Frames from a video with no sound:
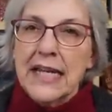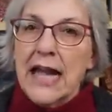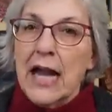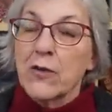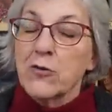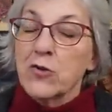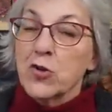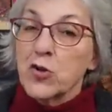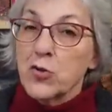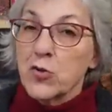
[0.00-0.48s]

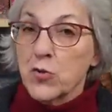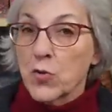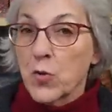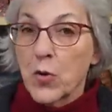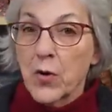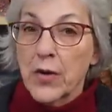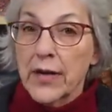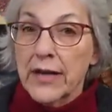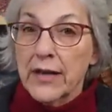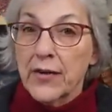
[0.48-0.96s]
out
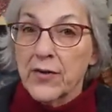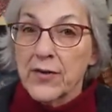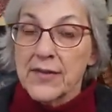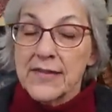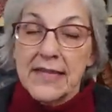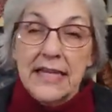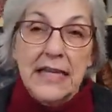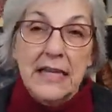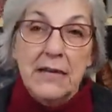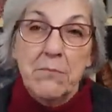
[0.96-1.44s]

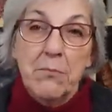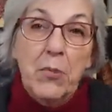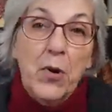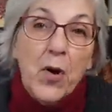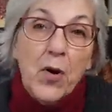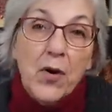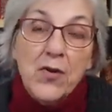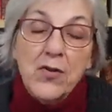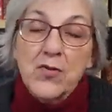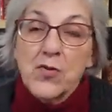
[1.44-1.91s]
tutorials in
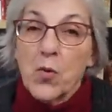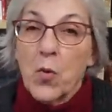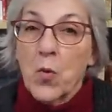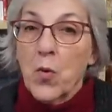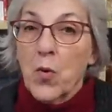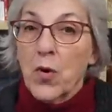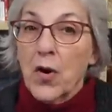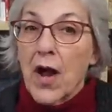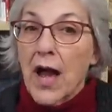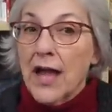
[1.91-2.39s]
books
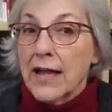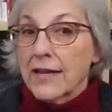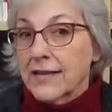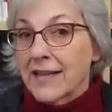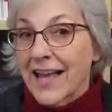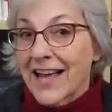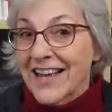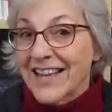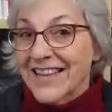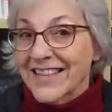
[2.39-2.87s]
or
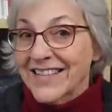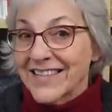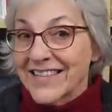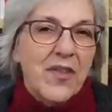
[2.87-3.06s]
online?